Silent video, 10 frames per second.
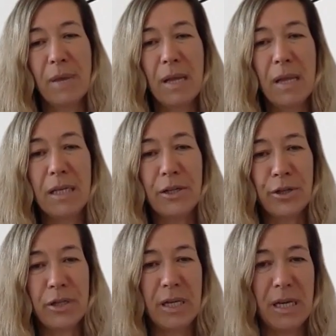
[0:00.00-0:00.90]

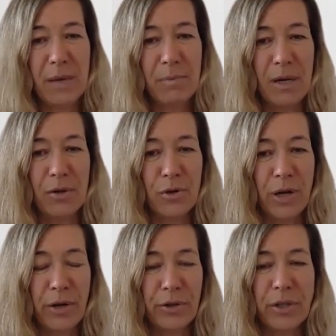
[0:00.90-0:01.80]
leader team and
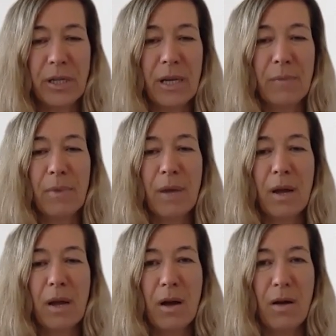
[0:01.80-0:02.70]
trainer team
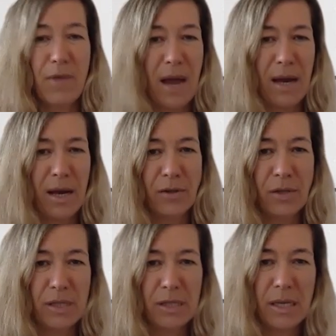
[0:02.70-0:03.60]
of the
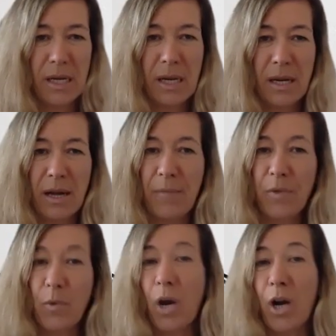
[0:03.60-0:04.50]
IAGC,
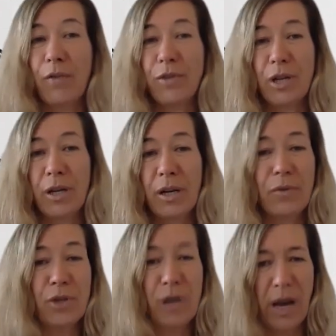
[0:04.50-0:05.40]
the work of
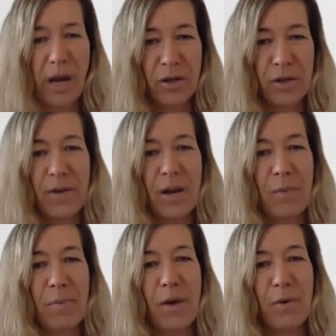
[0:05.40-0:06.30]
generative change
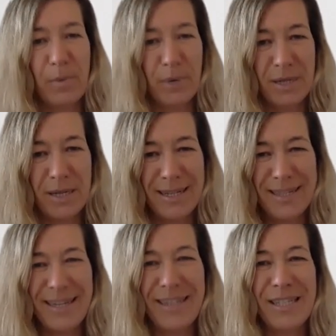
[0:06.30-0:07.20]
developed by Robert
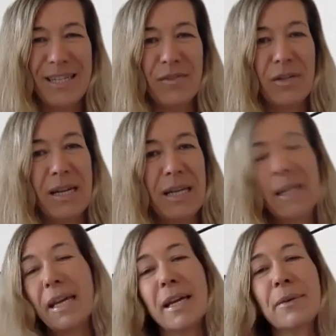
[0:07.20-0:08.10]
Dills and Stephen
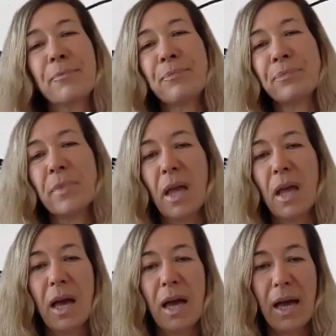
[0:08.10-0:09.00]
Gilligan.
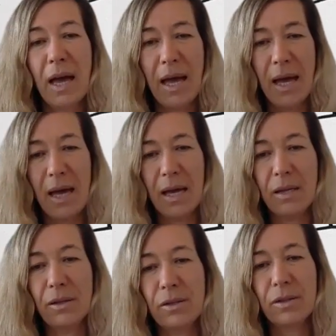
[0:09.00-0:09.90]

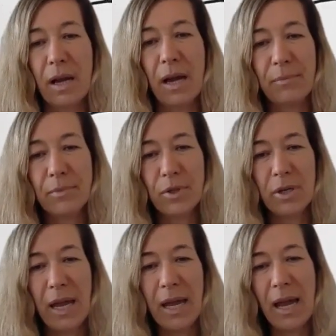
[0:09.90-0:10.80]
And
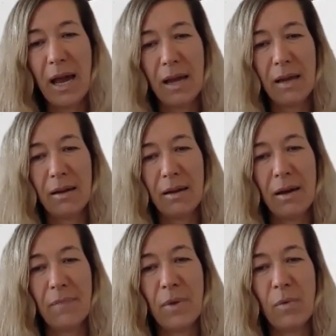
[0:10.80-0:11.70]
today I
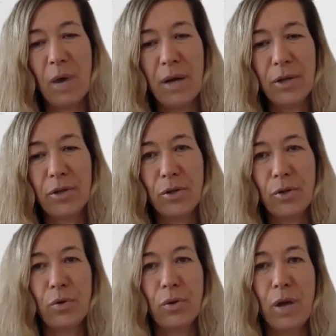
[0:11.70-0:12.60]
wanted
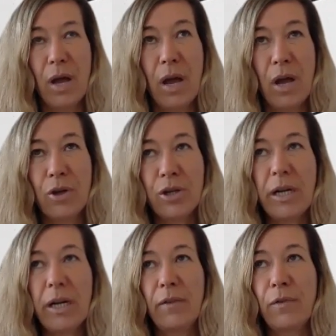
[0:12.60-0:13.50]
to
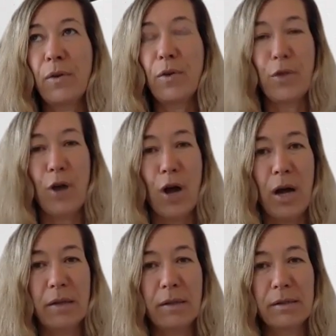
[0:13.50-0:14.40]
share a few
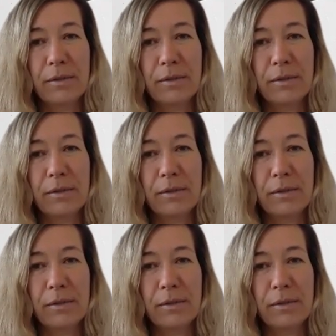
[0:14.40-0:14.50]
thoughts,